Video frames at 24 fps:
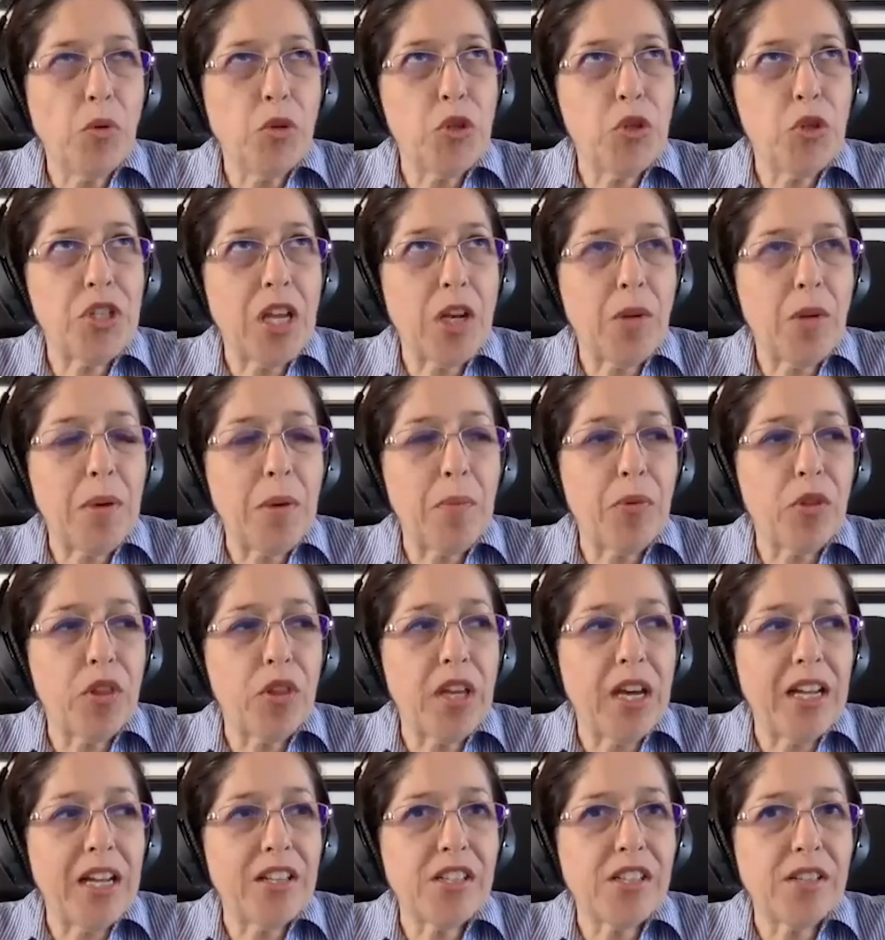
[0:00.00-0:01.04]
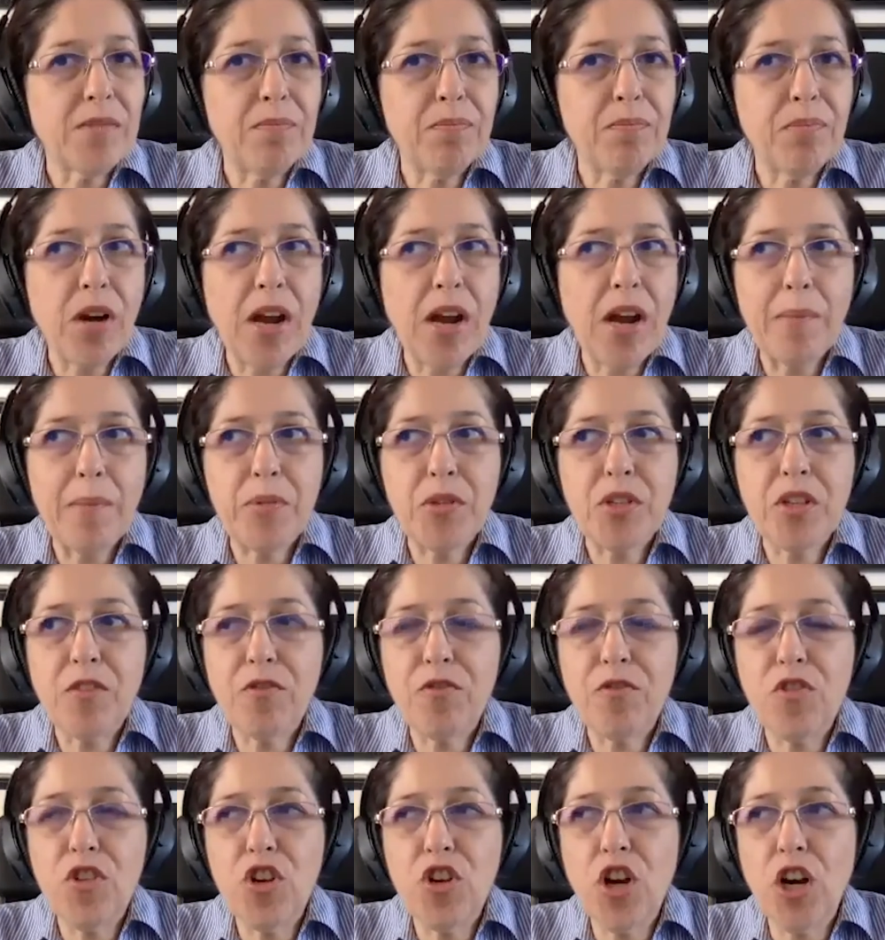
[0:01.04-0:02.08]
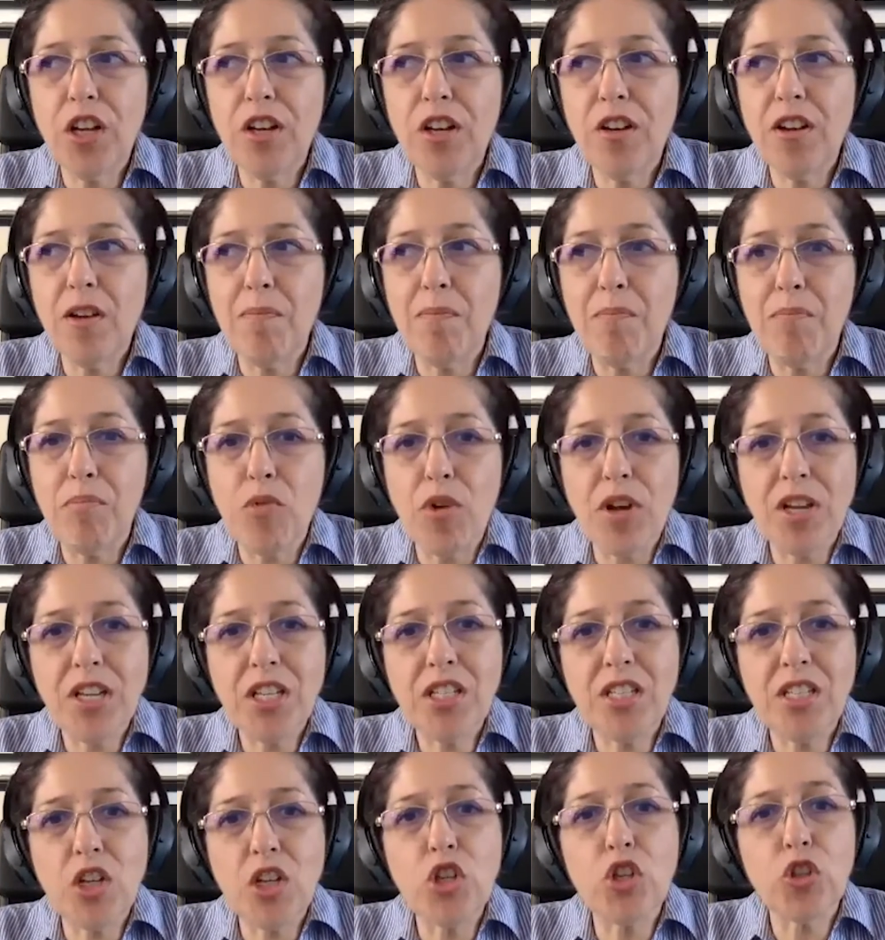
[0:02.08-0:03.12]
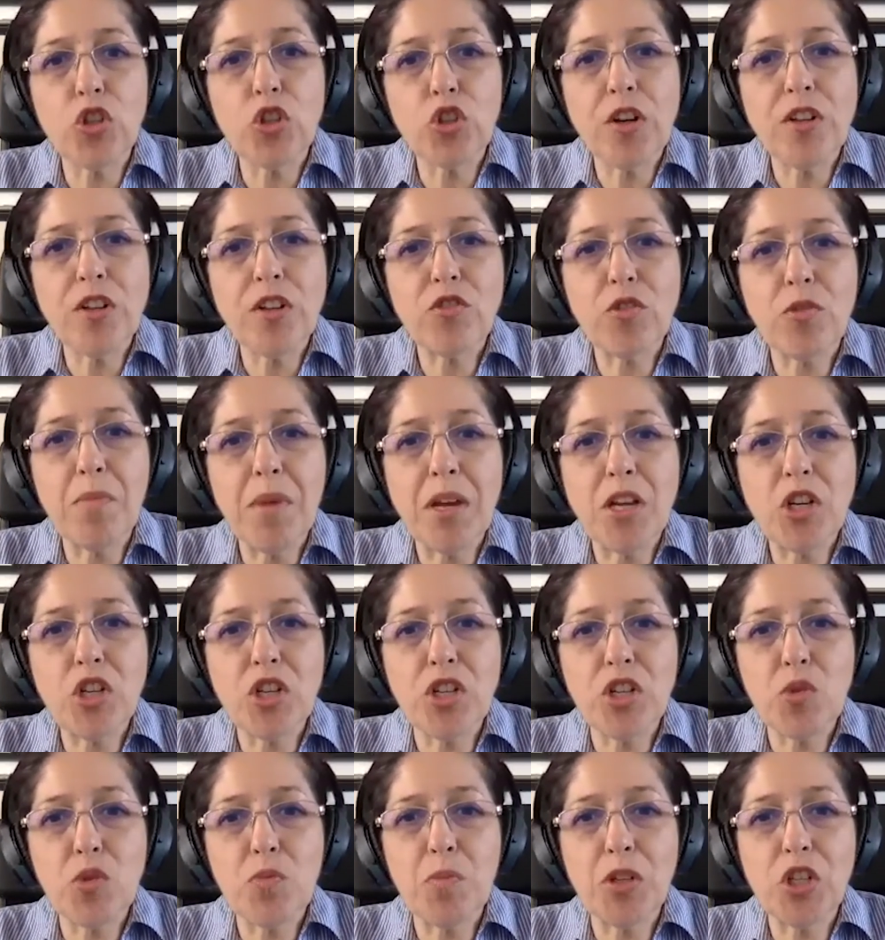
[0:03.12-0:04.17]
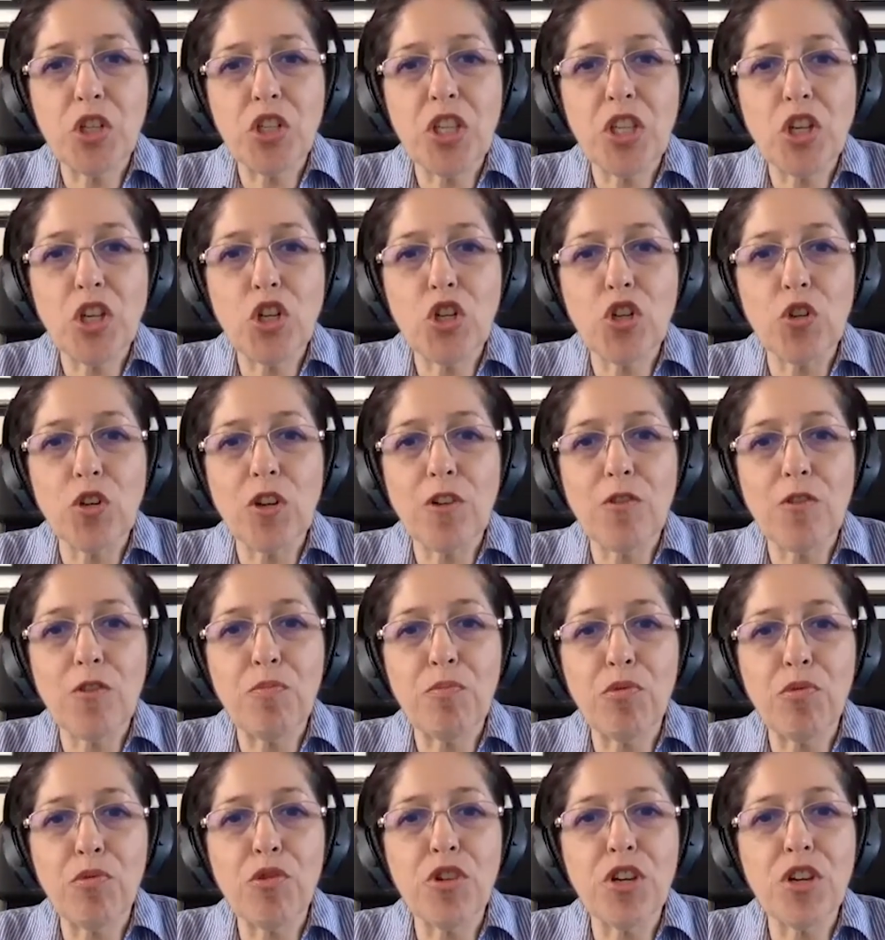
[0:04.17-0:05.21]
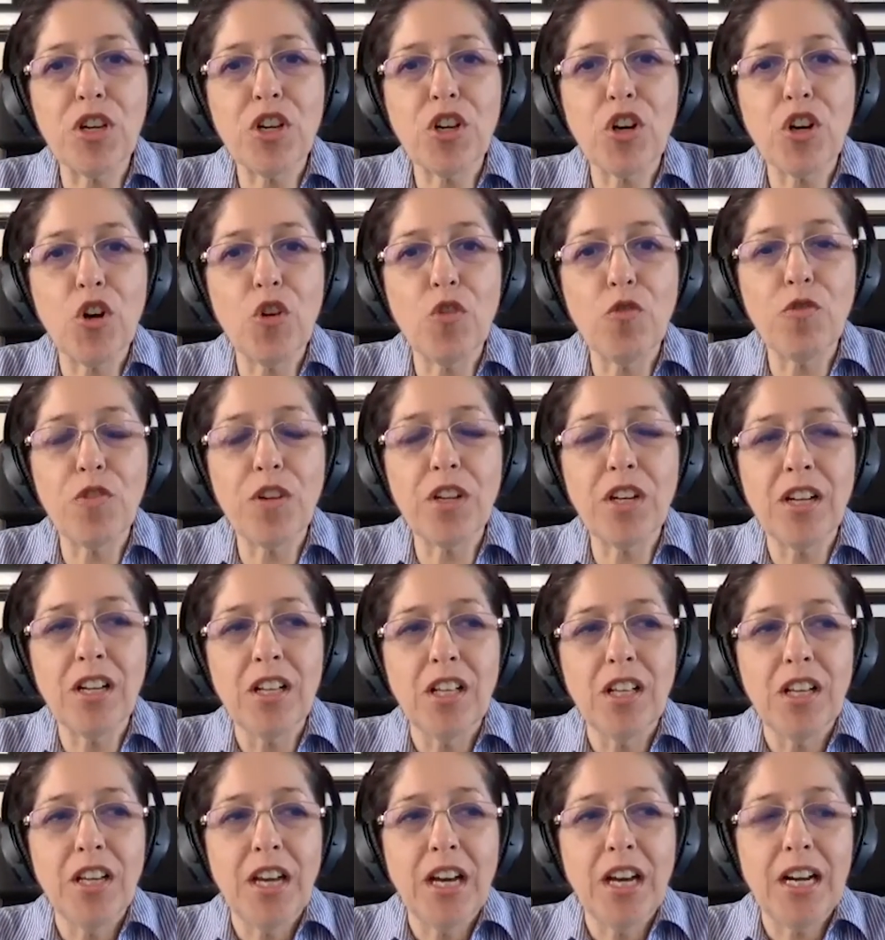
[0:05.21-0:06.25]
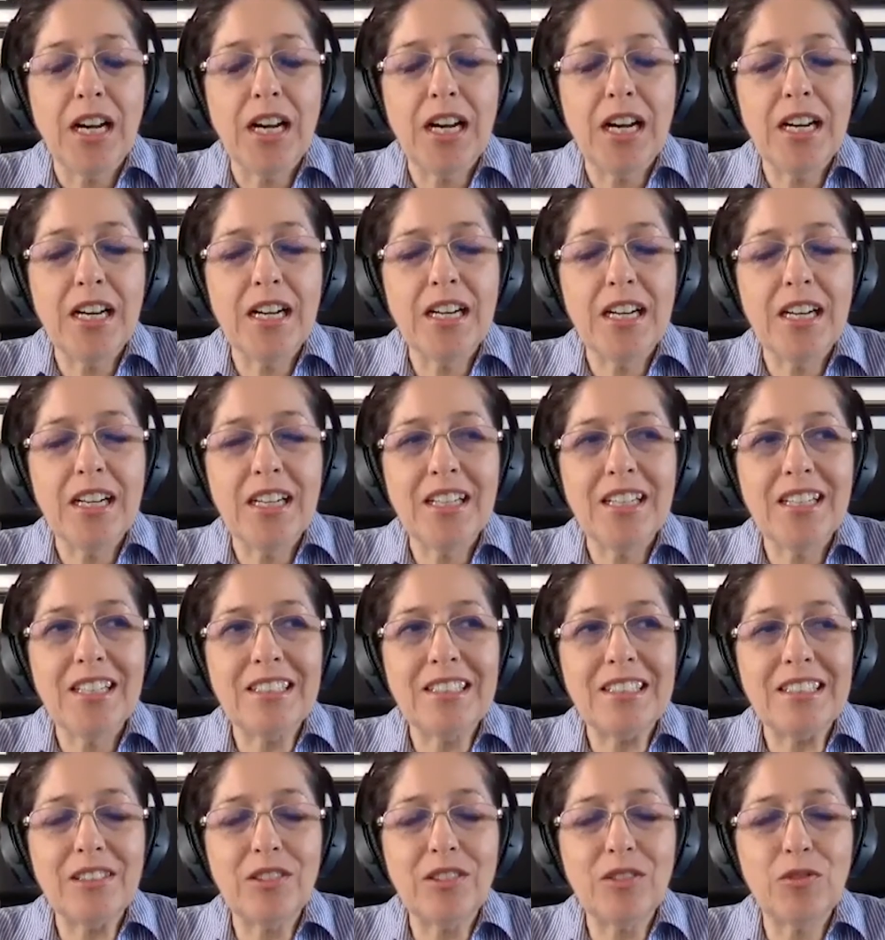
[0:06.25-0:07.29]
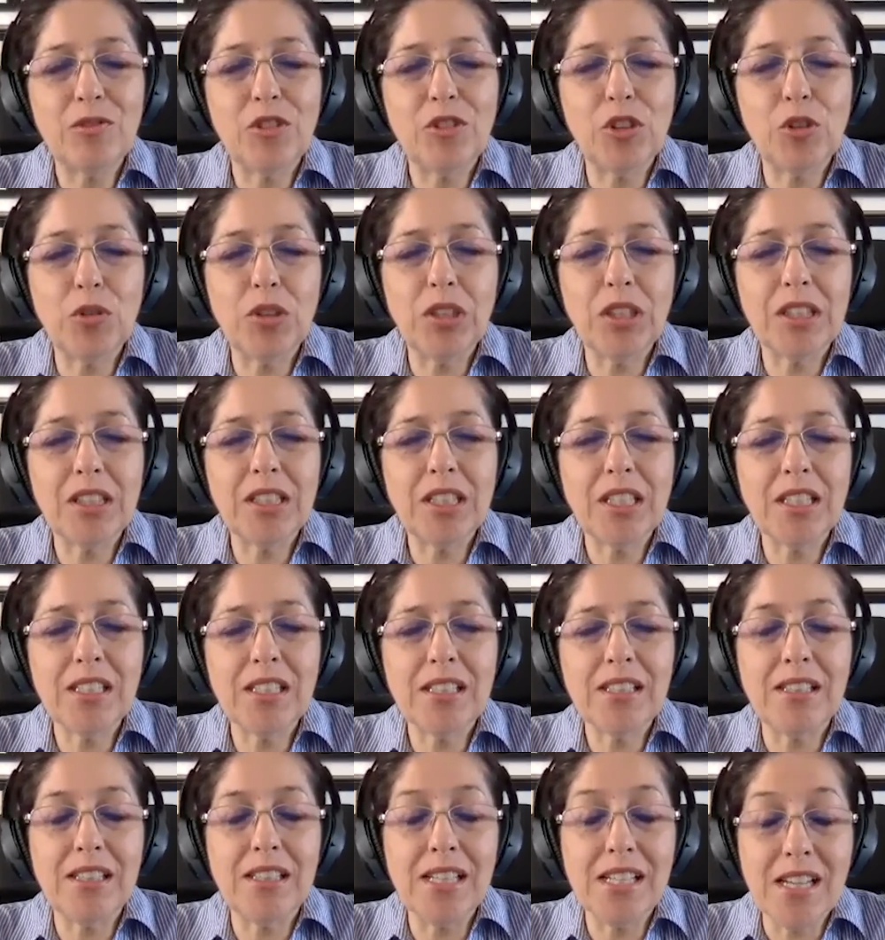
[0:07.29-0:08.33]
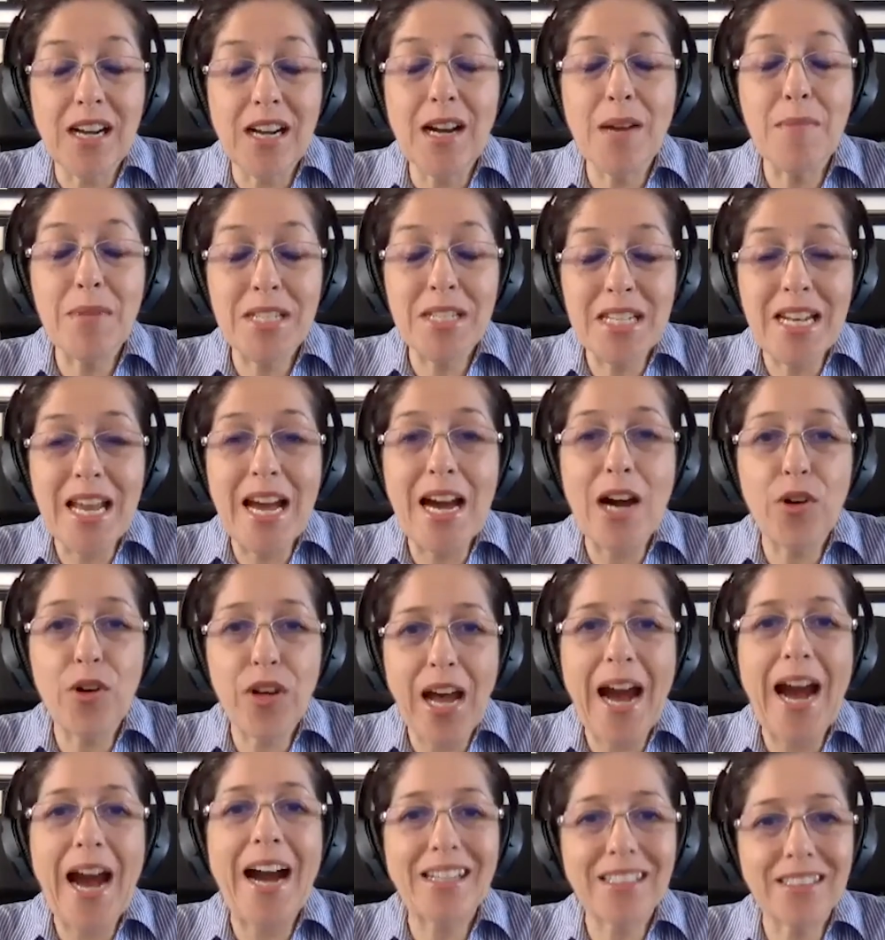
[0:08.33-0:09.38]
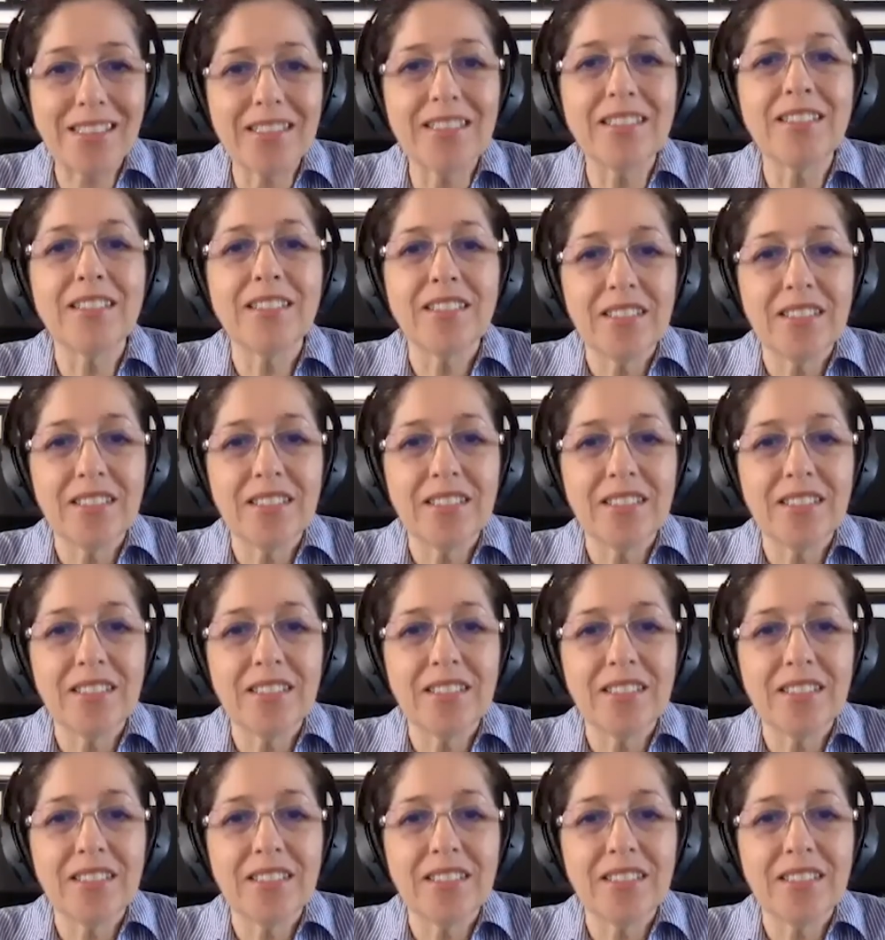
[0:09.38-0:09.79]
would you say to people that perhaps have not embraced digital transformation as much as they should have pre-COVID? Do you think that the time is now to act?